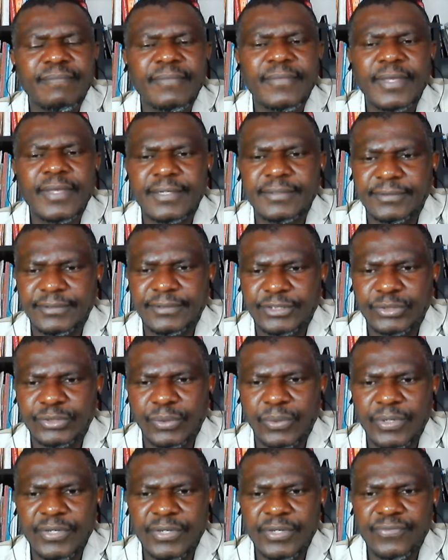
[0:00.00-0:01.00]
And so
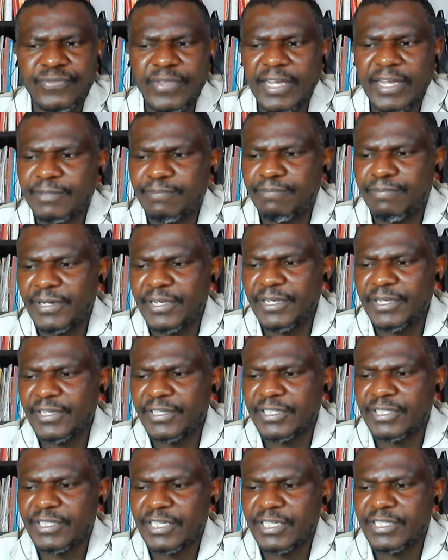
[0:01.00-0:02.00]
if that plea
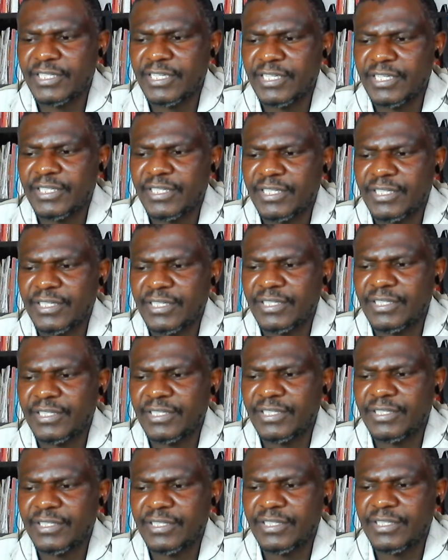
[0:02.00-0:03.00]

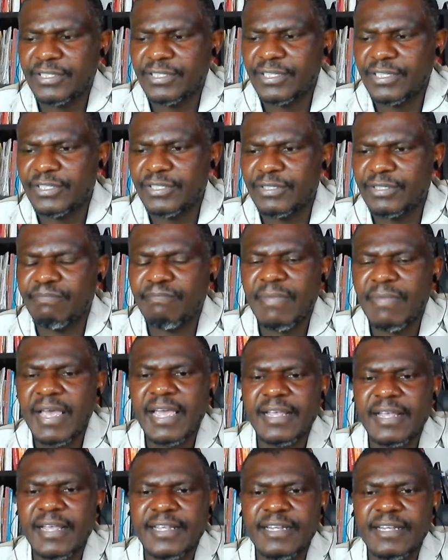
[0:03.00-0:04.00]
is
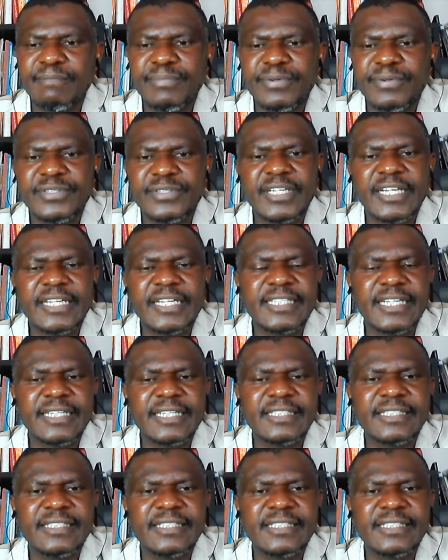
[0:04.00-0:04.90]
made and presented,